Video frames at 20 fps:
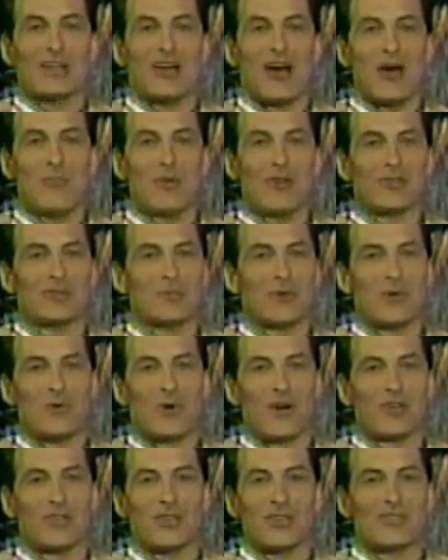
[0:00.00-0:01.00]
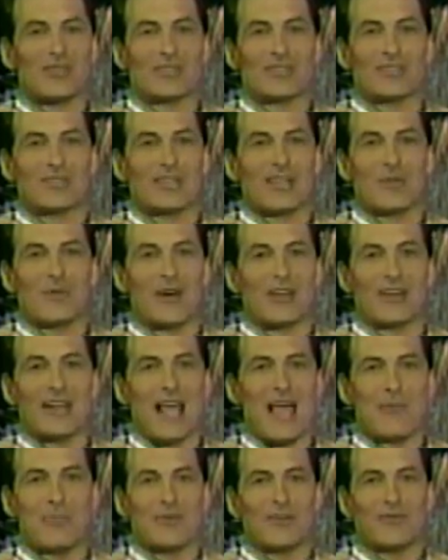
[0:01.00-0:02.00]
It'd almost be worth it just to see
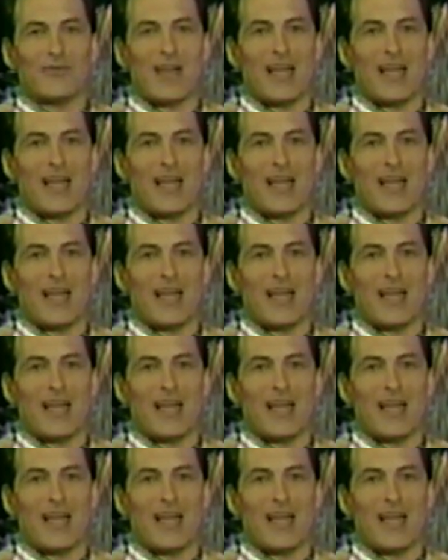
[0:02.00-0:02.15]
what'd happen